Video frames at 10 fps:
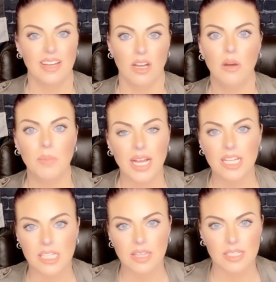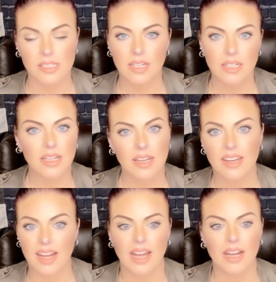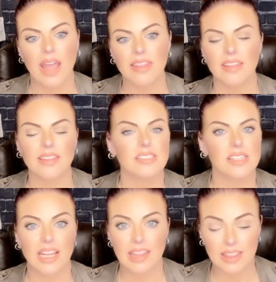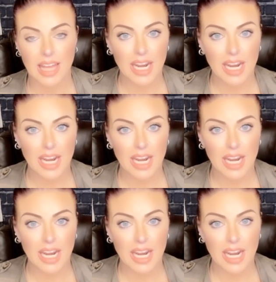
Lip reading: oh my gosh, and this, da-da-da-da-da, and I think this and I think that,